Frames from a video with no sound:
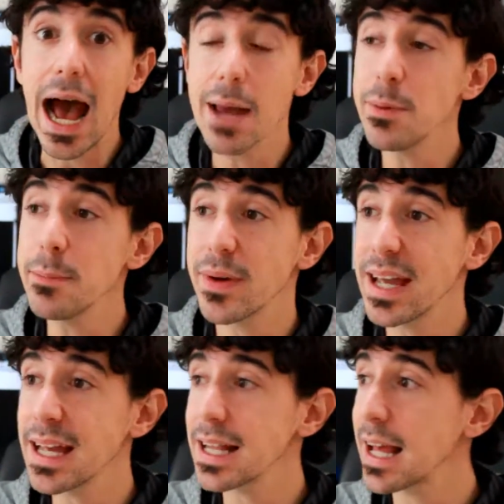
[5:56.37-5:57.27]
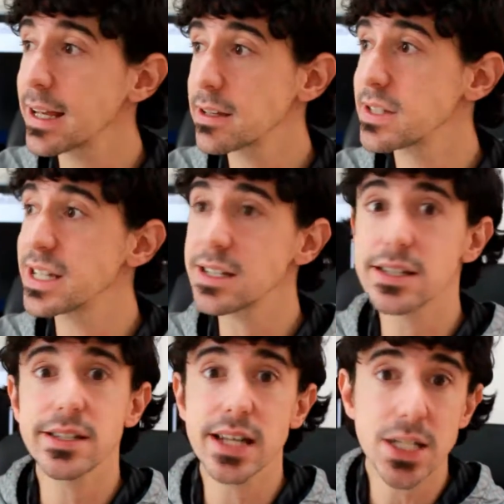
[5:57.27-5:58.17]
I've been paying like
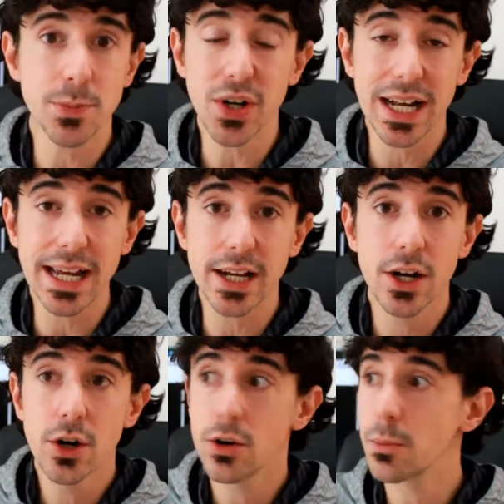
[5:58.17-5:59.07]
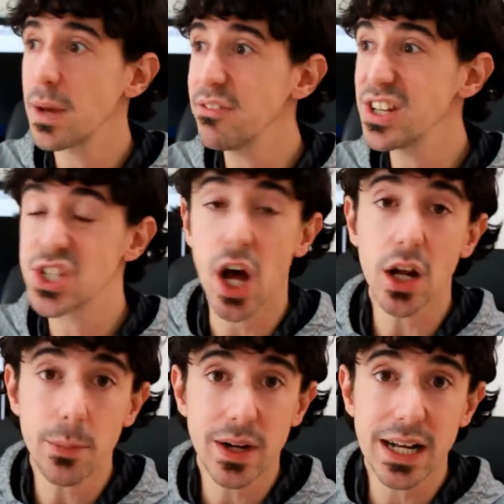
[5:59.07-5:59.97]
60 cents per click, or maybe
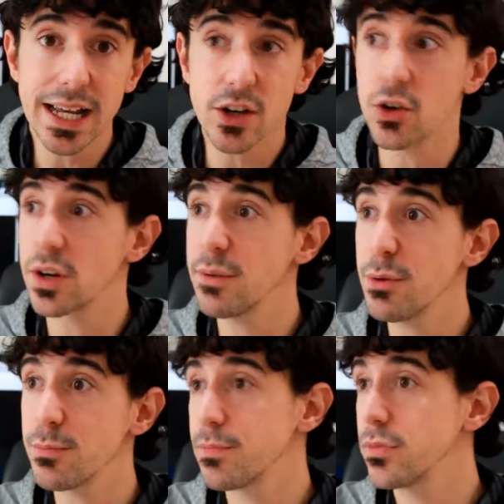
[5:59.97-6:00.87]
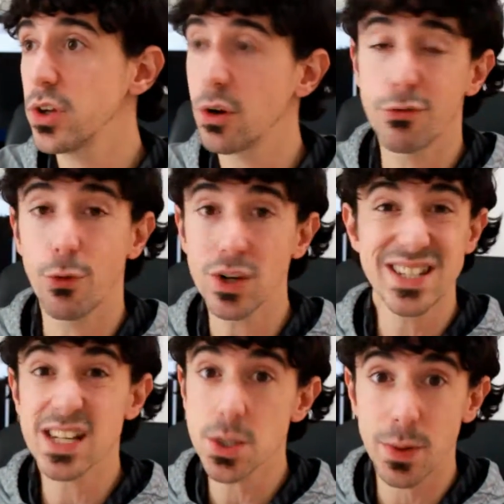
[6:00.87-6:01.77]
$1 per click, or even 40
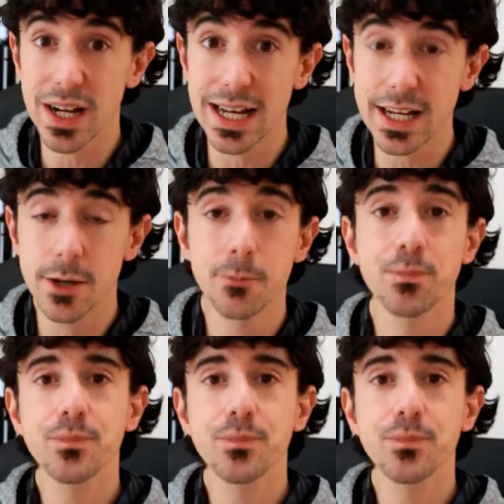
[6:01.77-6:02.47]
cents per click